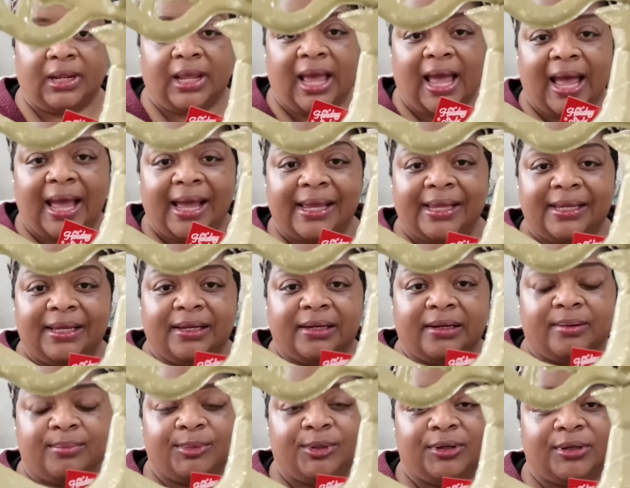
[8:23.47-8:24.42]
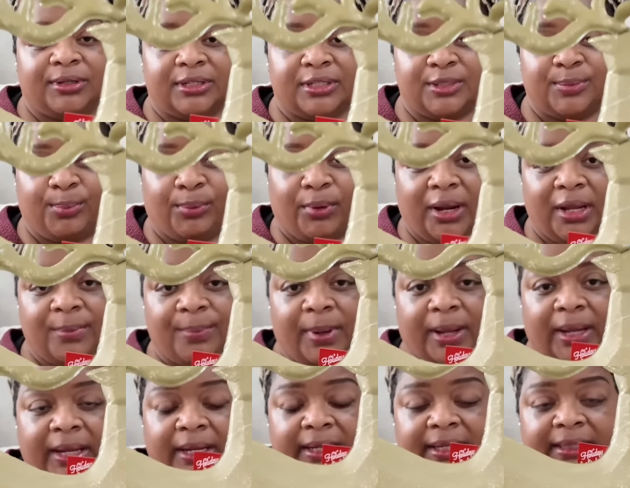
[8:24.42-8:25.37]
I am going to spray
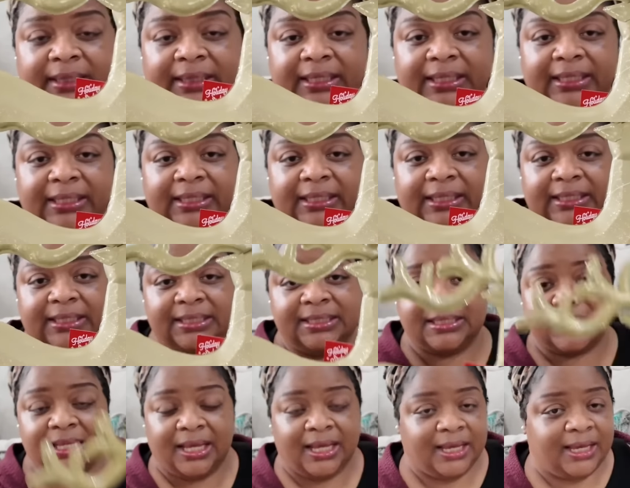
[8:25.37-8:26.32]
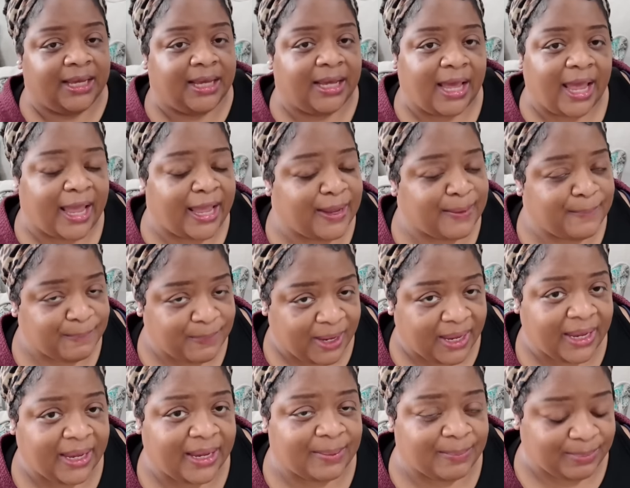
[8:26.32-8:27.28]
paint these a
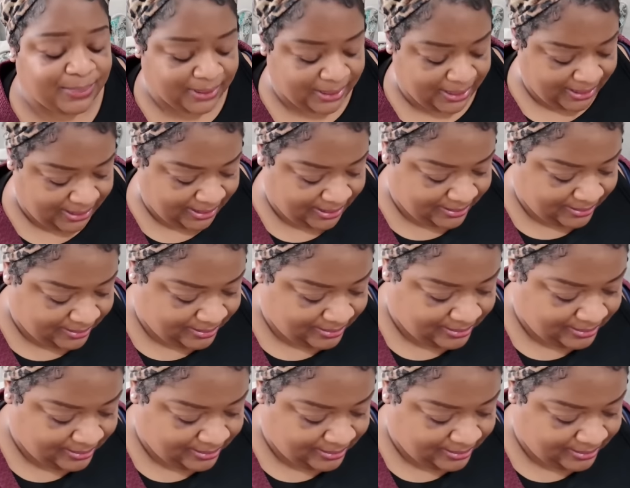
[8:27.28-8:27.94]
matte black.